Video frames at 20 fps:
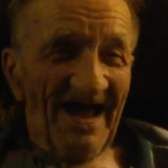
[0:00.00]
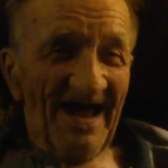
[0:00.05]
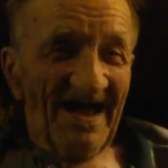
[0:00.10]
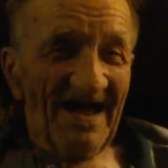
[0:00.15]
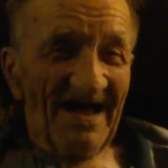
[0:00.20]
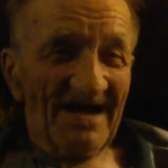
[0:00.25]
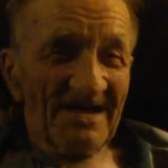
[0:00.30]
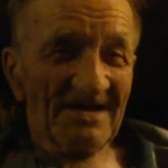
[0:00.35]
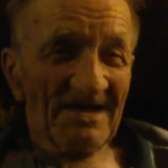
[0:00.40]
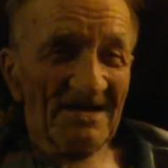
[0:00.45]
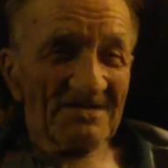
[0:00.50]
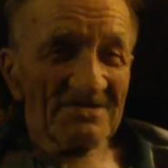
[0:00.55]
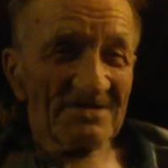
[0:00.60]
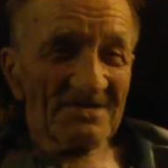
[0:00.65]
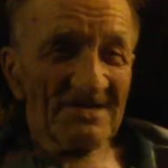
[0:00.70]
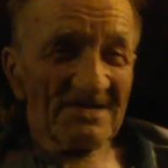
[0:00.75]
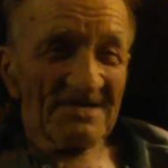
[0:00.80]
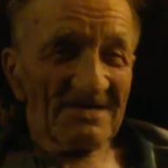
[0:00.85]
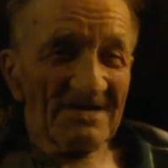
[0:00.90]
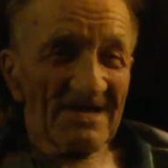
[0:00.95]
So you
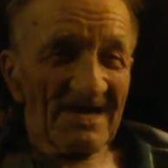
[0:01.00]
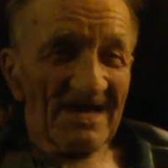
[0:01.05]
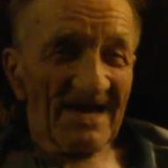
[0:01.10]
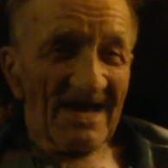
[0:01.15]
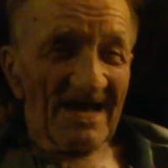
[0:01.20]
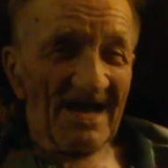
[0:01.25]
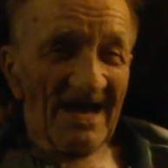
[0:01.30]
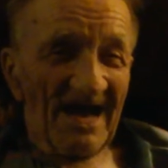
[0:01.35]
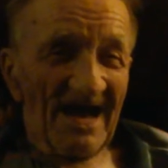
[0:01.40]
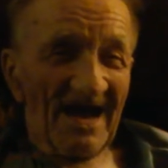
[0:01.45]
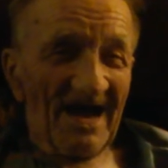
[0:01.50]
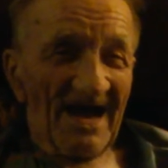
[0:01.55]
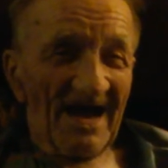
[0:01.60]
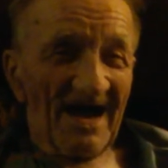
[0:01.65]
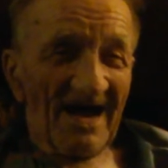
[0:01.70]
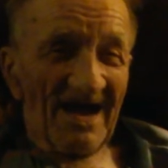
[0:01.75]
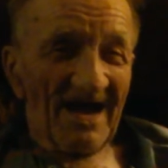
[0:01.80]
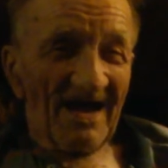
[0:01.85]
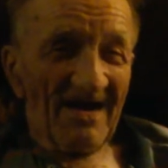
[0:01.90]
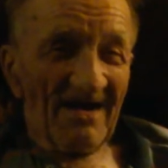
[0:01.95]
went into World War
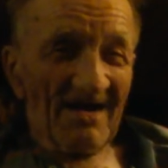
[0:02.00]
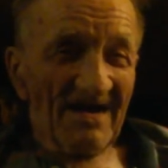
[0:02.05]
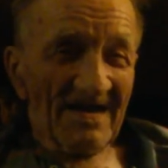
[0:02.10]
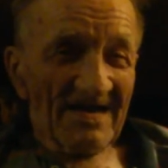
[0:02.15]
II,